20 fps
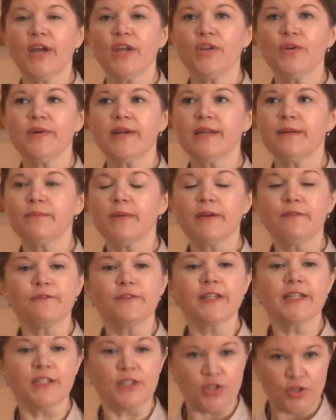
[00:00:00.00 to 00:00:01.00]
you know what, I'm, I'm
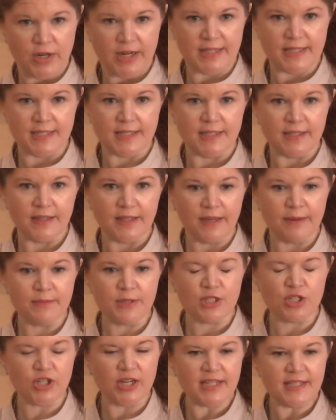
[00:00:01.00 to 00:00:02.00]
freaking stressed. I'm
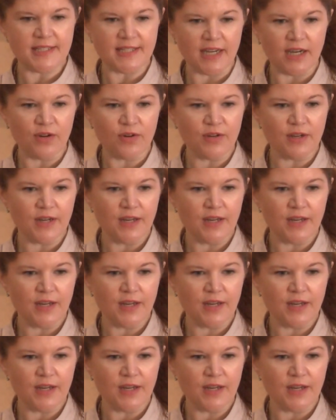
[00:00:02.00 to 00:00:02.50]
stressed out.